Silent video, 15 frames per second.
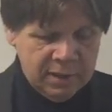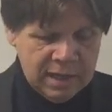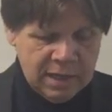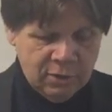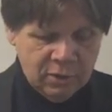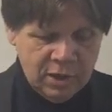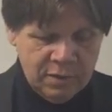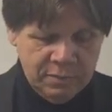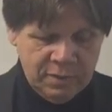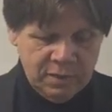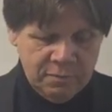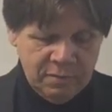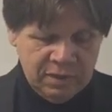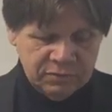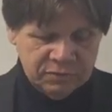and I'll come in
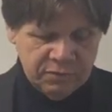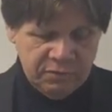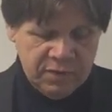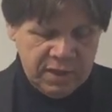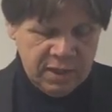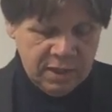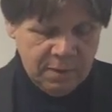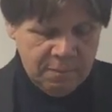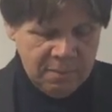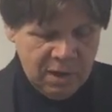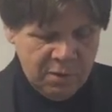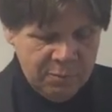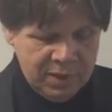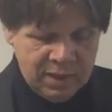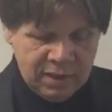the midst of thee in a
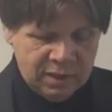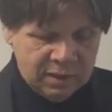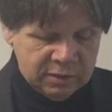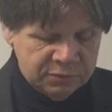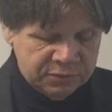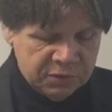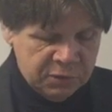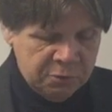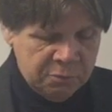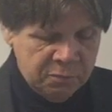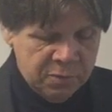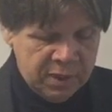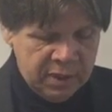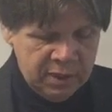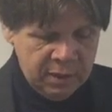moment and
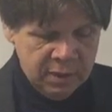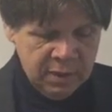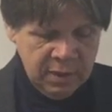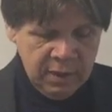consume thee.